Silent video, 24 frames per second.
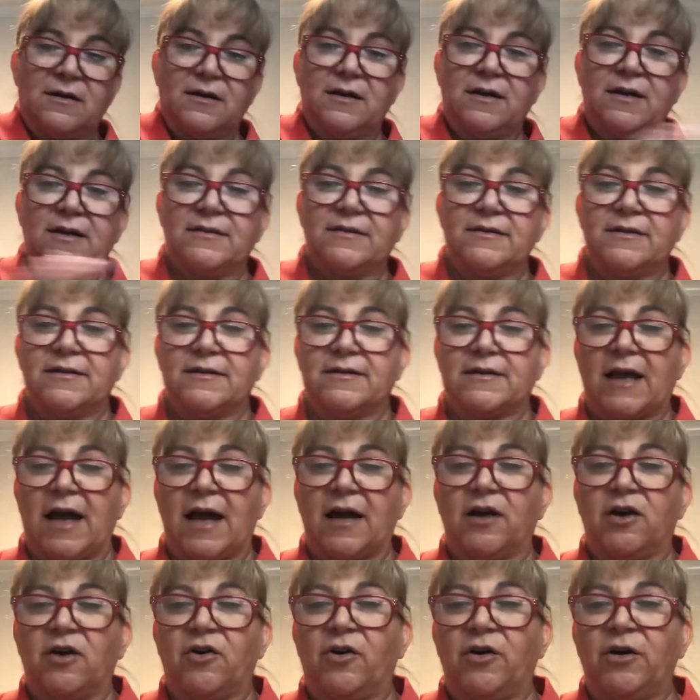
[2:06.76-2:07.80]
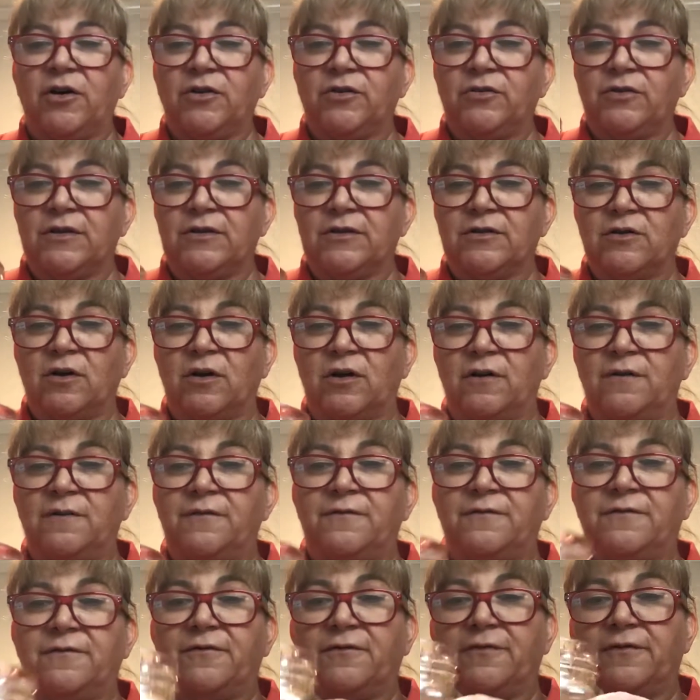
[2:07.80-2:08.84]
Is the sand going to dissolve
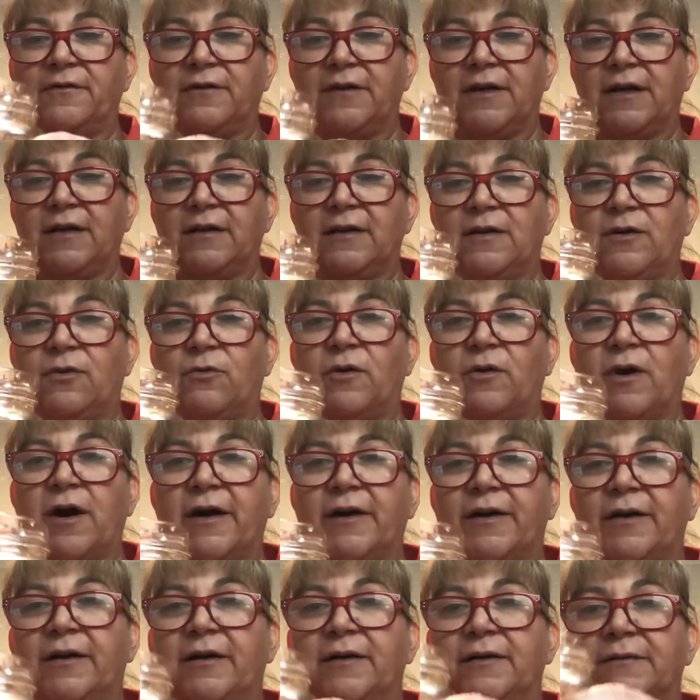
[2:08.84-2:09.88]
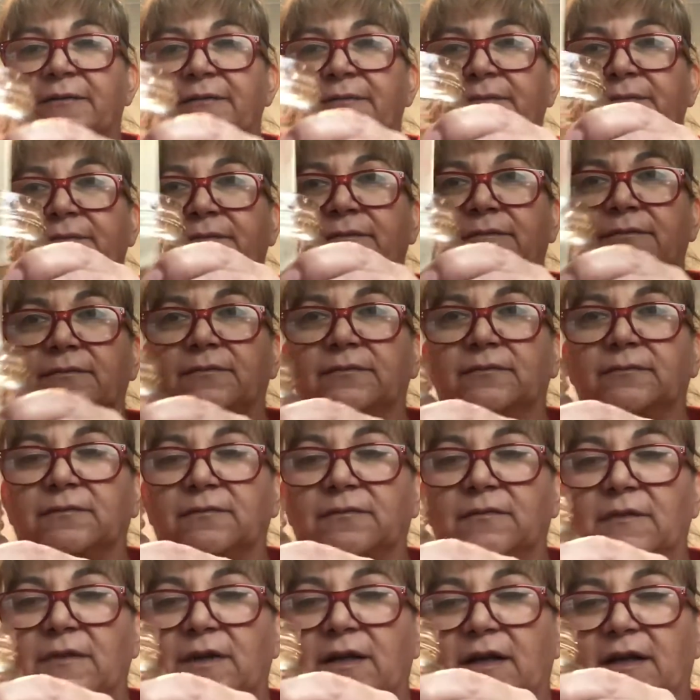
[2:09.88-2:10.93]
in the water?
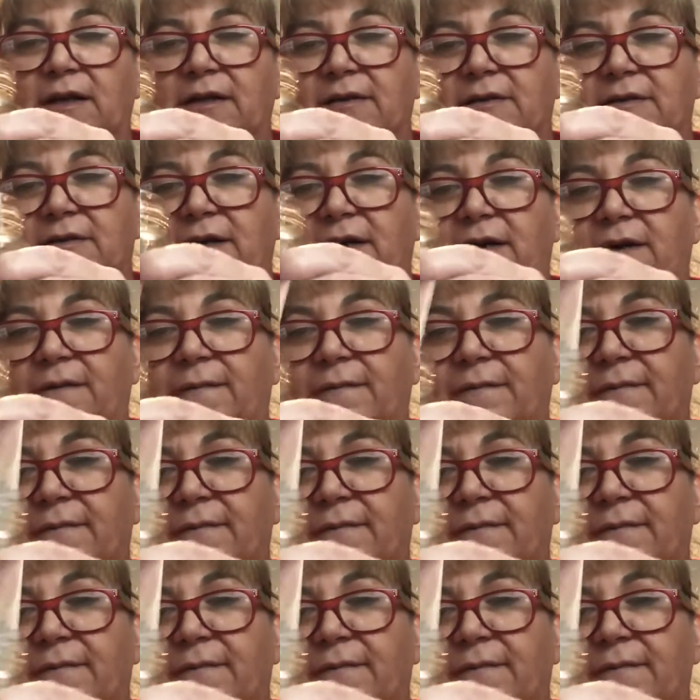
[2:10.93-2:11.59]
Let's see.